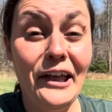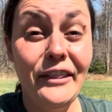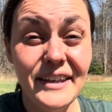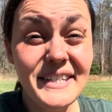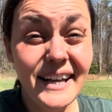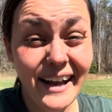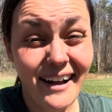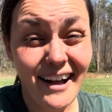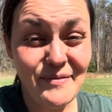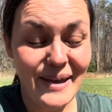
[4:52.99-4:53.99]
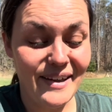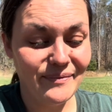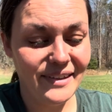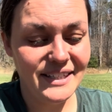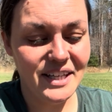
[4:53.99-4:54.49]
This guy got me.
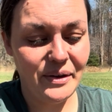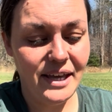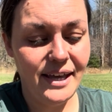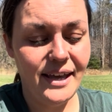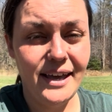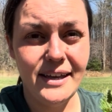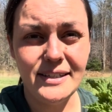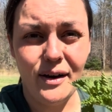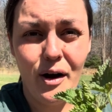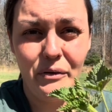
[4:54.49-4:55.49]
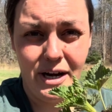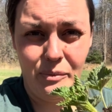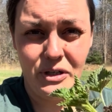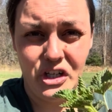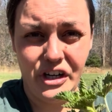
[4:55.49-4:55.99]
So he is already
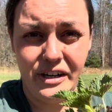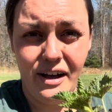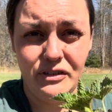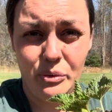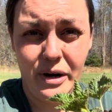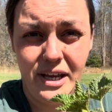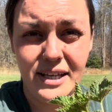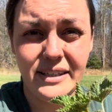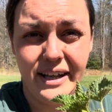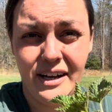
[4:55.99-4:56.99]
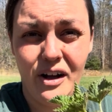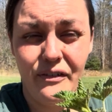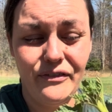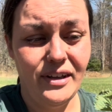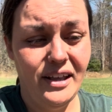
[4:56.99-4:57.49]
mature enough to where he's letting
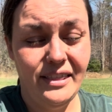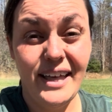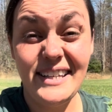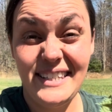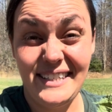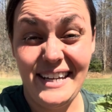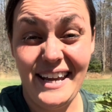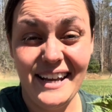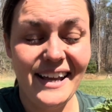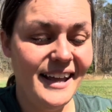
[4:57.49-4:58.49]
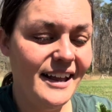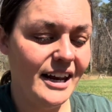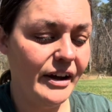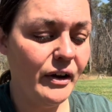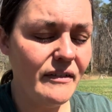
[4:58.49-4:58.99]
off that sting.
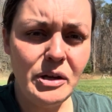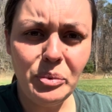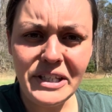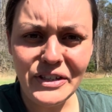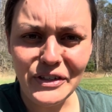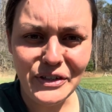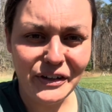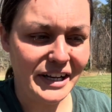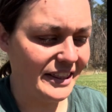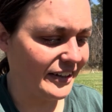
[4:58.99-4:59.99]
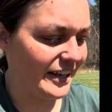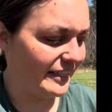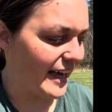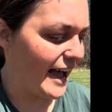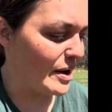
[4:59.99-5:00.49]
Now, I don't have any blisters or anything like
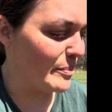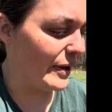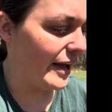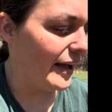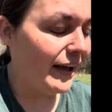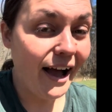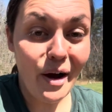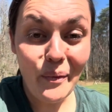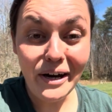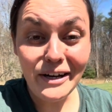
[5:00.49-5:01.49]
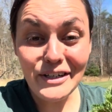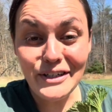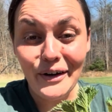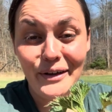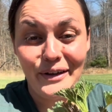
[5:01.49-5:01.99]
that, but I wanted to
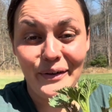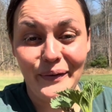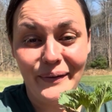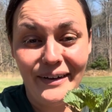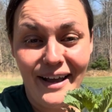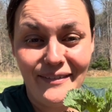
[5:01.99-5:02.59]
show you if